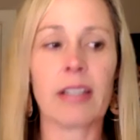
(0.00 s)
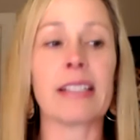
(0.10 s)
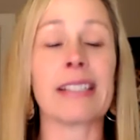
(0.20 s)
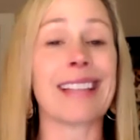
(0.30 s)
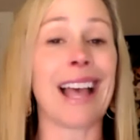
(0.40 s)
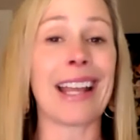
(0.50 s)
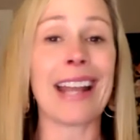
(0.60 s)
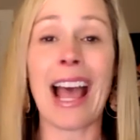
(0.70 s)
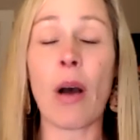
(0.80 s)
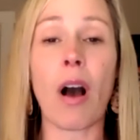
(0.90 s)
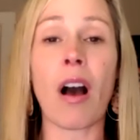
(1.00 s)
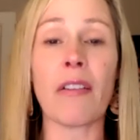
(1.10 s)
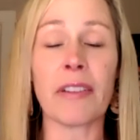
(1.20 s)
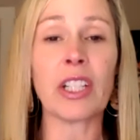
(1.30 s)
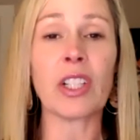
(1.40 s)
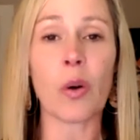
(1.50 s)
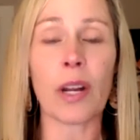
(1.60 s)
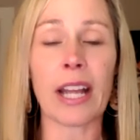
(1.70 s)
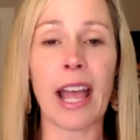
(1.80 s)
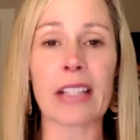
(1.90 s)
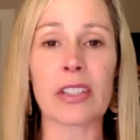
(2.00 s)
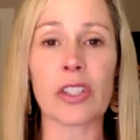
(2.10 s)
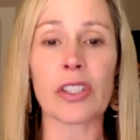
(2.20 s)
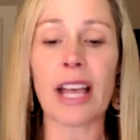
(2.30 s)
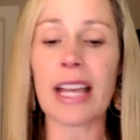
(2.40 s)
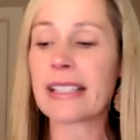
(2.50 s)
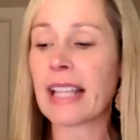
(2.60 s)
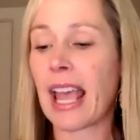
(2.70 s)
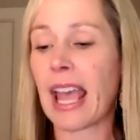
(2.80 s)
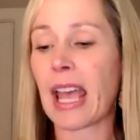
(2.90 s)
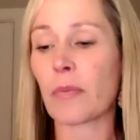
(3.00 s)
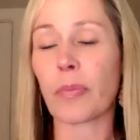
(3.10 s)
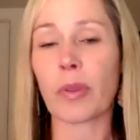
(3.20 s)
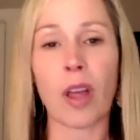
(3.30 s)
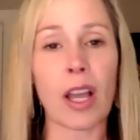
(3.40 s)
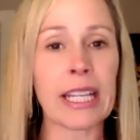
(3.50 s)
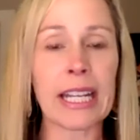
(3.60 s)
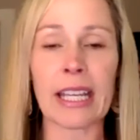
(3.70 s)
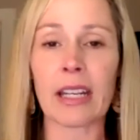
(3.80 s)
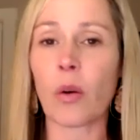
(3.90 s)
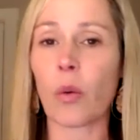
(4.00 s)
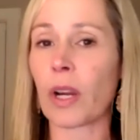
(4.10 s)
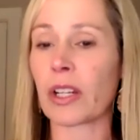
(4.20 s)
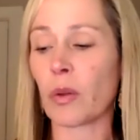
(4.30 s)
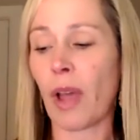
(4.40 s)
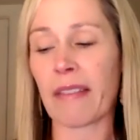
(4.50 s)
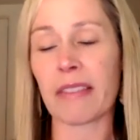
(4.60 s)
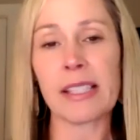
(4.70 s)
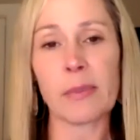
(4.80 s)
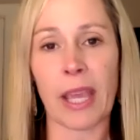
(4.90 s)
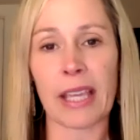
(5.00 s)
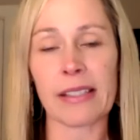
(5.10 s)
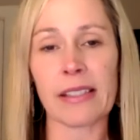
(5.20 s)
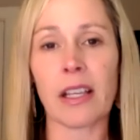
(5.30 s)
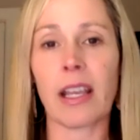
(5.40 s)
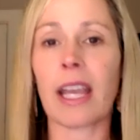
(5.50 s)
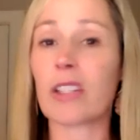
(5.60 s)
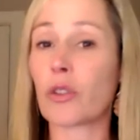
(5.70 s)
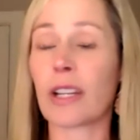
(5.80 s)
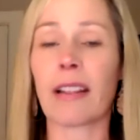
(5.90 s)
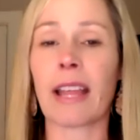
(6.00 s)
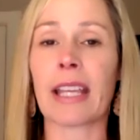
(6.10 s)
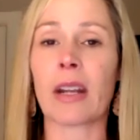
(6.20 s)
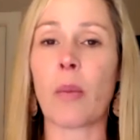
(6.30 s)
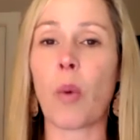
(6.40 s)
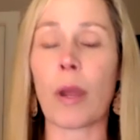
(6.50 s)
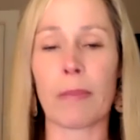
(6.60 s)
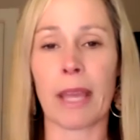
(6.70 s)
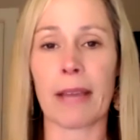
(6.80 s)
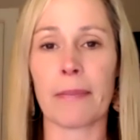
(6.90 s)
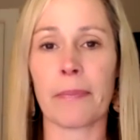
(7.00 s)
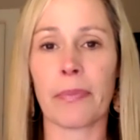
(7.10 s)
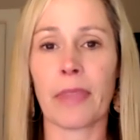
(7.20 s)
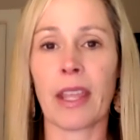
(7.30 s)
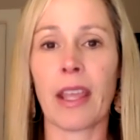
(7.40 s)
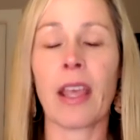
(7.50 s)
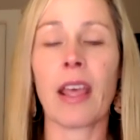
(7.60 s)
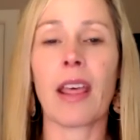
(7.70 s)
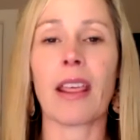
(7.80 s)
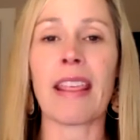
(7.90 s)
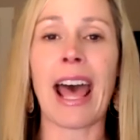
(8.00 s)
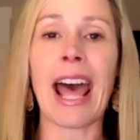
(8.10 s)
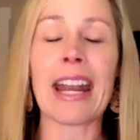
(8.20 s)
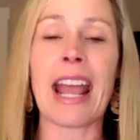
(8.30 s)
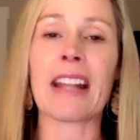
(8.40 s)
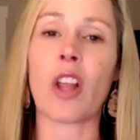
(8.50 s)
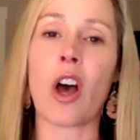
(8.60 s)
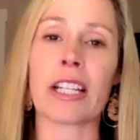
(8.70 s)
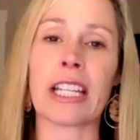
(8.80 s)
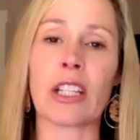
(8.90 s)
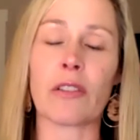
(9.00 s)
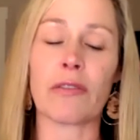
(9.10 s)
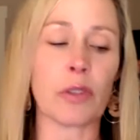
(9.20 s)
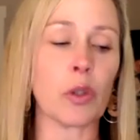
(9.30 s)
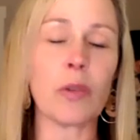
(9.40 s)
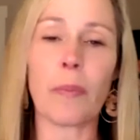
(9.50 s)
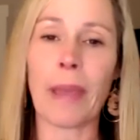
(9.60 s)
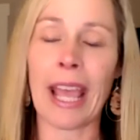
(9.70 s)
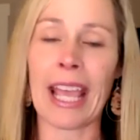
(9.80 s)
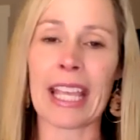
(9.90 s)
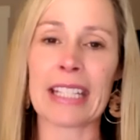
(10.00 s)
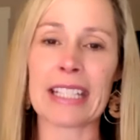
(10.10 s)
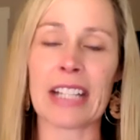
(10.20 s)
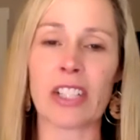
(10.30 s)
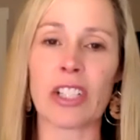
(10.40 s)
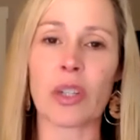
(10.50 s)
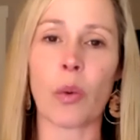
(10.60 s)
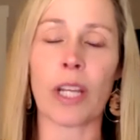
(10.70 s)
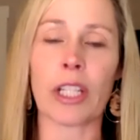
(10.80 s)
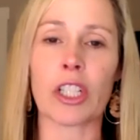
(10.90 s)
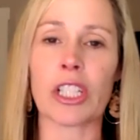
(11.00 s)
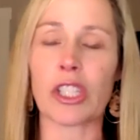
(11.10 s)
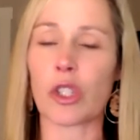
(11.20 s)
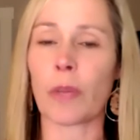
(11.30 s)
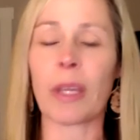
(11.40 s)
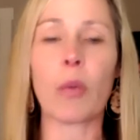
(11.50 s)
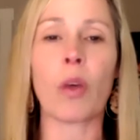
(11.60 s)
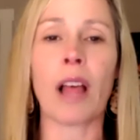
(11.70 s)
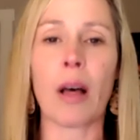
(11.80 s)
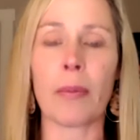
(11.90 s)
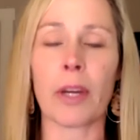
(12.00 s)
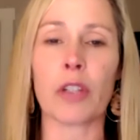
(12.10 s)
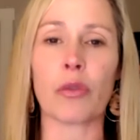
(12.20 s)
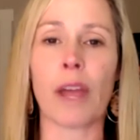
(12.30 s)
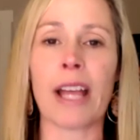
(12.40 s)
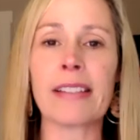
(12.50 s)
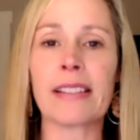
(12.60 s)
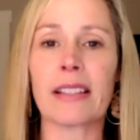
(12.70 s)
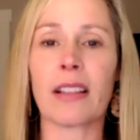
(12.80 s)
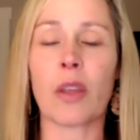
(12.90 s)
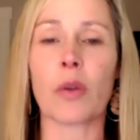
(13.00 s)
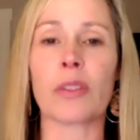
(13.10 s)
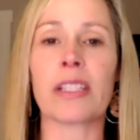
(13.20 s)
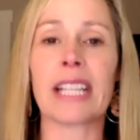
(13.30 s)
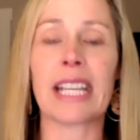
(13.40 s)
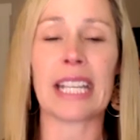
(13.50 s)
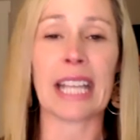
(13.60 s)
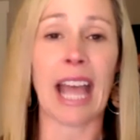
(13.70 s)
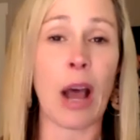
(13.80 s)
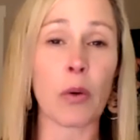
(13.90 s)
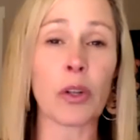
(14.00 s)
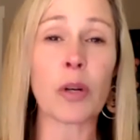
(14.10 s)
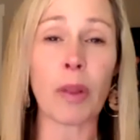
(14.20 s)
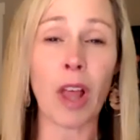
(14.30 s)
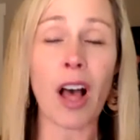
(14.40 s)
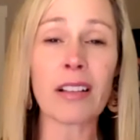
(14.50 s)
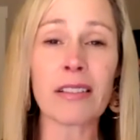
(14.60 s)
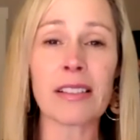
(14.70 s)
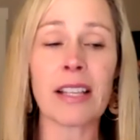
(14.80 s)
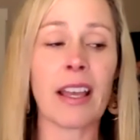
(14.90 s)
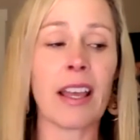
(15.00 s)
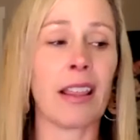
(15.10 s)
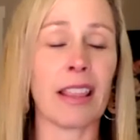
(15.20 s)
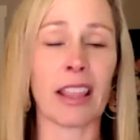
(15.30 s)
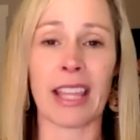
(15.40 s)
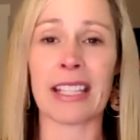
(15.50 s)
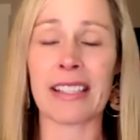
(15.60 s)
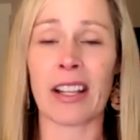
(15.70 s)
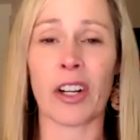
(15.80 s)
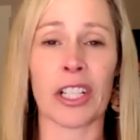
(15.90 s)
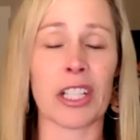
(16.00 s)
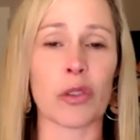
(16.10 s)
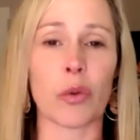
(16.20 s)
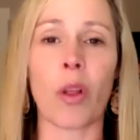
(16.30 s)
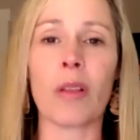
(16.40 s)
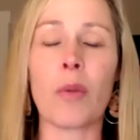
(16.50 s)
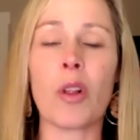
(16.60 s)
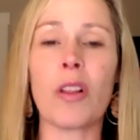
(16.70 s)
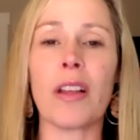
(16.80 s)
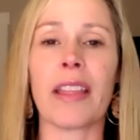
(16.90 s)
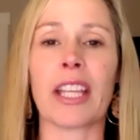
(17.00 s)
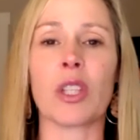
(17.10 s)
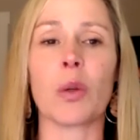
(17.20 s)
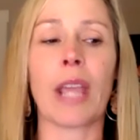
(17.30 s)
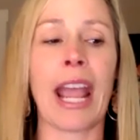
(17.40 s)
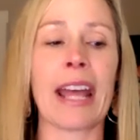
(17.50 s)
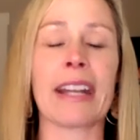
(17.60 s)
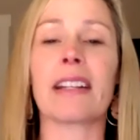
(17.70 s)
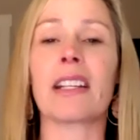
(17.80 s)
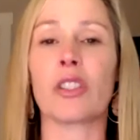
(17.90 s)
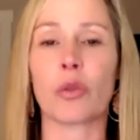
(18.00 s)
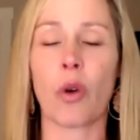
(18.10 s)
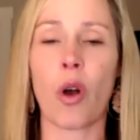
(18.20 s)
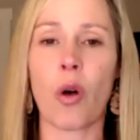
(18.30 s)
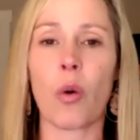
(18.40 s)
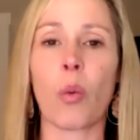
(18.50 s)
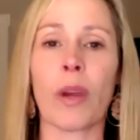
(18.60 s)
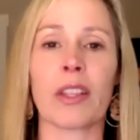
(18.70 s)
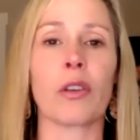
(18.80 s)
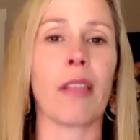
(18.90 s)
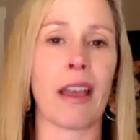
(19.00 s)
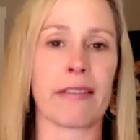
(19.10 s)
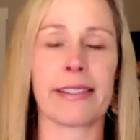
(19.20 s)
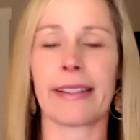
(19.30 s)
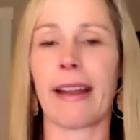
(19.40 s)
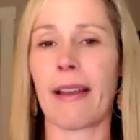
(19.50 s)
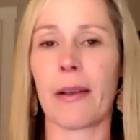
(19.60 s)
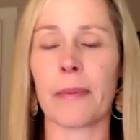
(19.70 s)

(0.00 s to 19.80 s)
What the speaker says: decide how often you're going to exercise, and plug it in where you have the space and treat it like an appointment. That and logging your food, paying attention to what you're consuming will help address those outer blocks, the things that are controllable that you can control with your lifestyle.